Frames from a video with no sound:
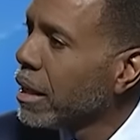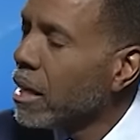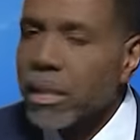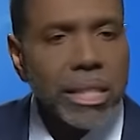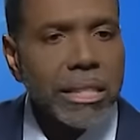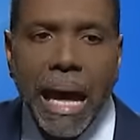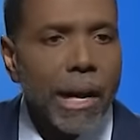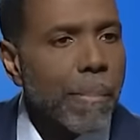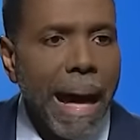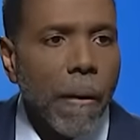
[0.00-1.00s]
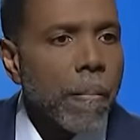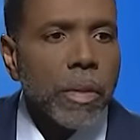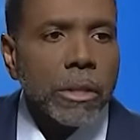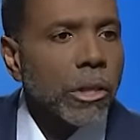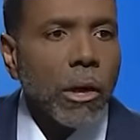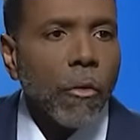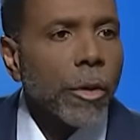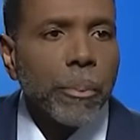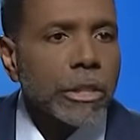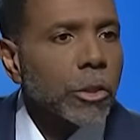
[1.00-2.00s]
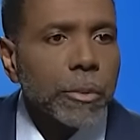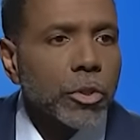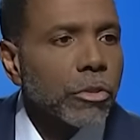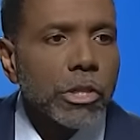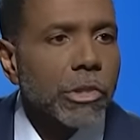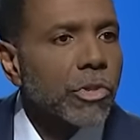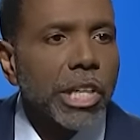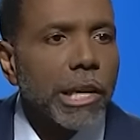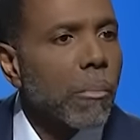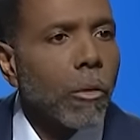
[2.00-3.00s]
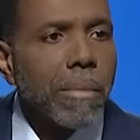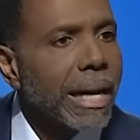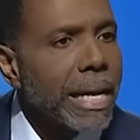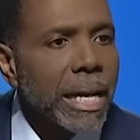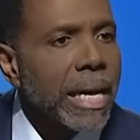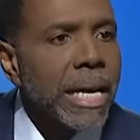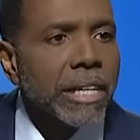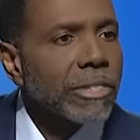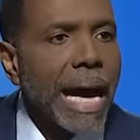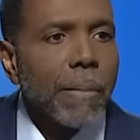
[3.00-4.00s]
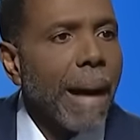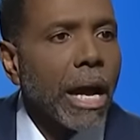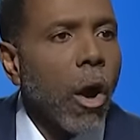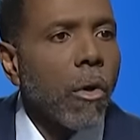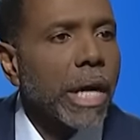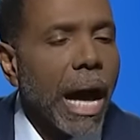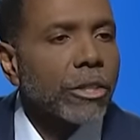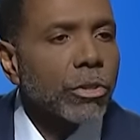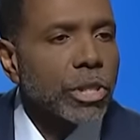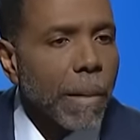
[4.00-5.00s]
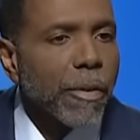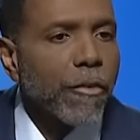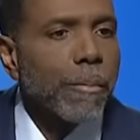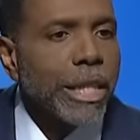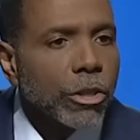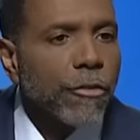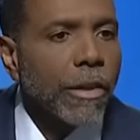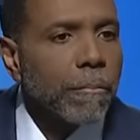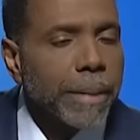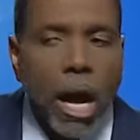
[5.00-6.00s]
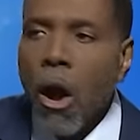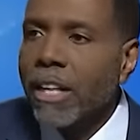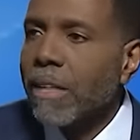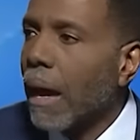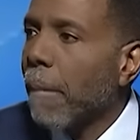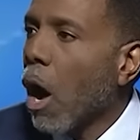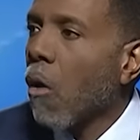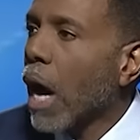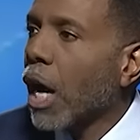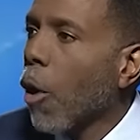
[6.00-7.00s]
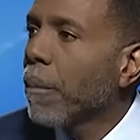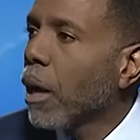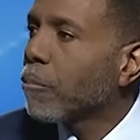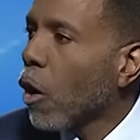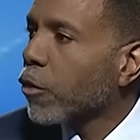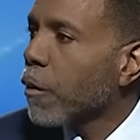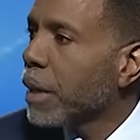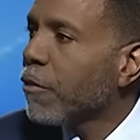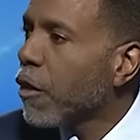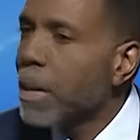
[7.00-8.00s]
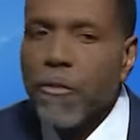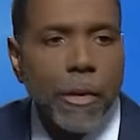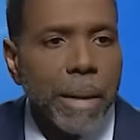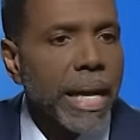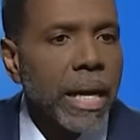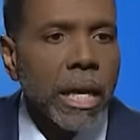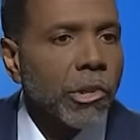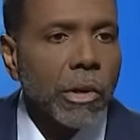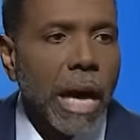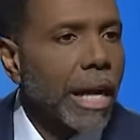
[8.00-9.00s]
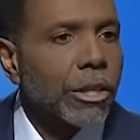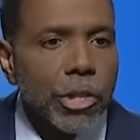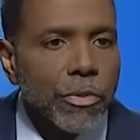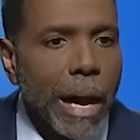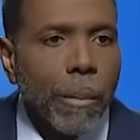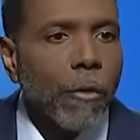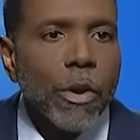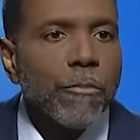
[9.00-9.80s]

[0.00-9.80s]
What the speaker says: This is not about, the principles you can use to get more money. It's not about, oh, God, do something for me, do something for me. It's not about, oh, God, open up doors for me. You know, God will do that, but